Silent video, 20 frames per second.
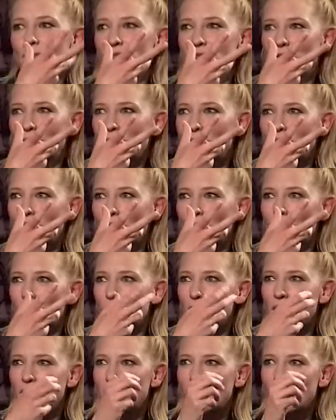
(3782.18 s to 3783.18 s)
Sorvino
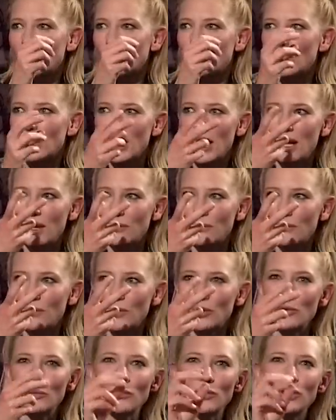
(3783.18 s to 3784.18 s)
in that Woody Allen
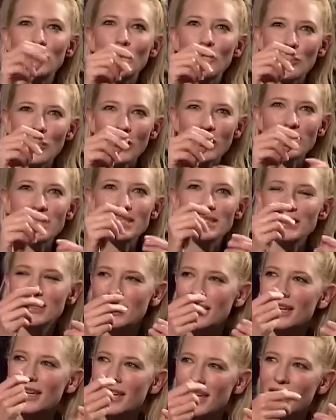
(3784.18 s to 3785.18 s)
film, you know, where it's,
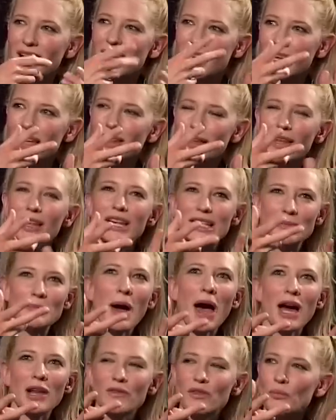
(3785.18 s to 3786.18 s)
it's
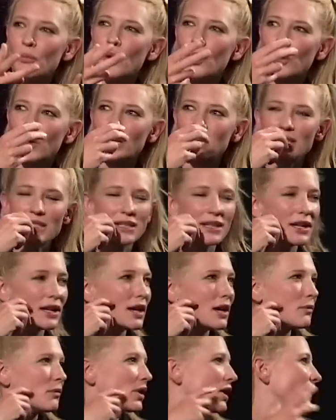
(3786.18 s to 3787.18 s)
part of the point.
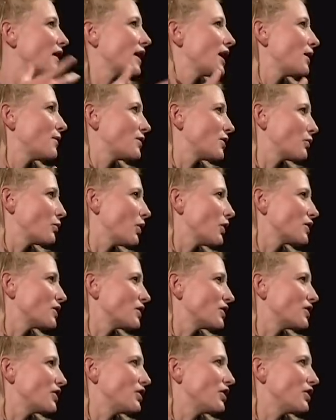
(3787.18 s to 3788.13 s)
But in The Gift, it wasn't.